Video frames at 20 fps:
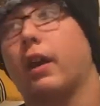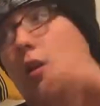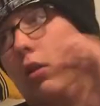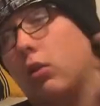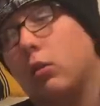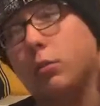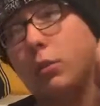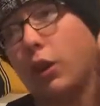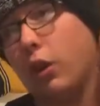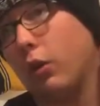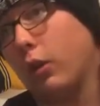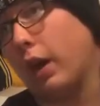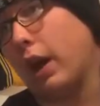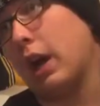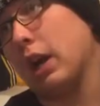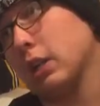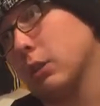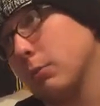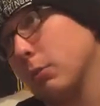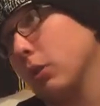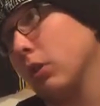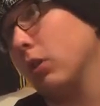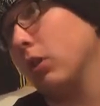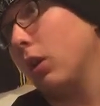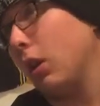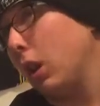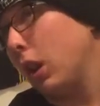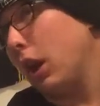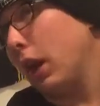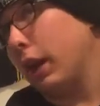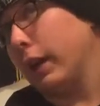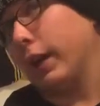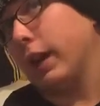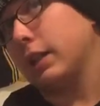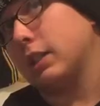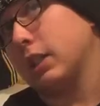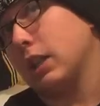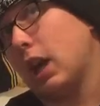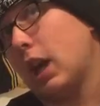home to go to the hospital. I got to the